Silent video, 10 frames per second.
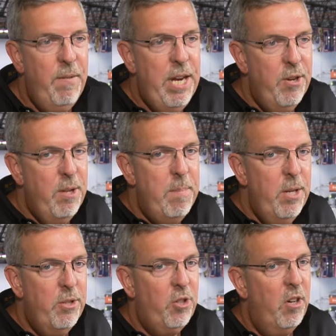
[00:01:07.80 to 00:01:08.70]
of here in the
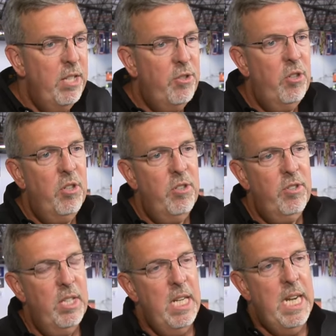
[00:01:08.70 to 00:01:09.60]
middle is our
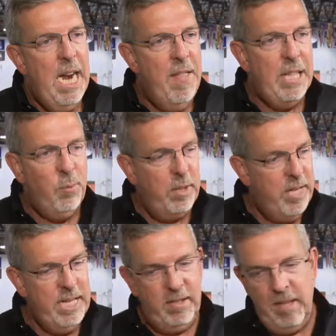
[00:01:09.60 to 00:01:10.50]
inserters, and that's what
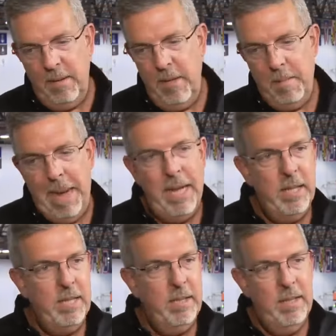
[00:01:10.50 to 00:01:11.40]
takes the, the ballot,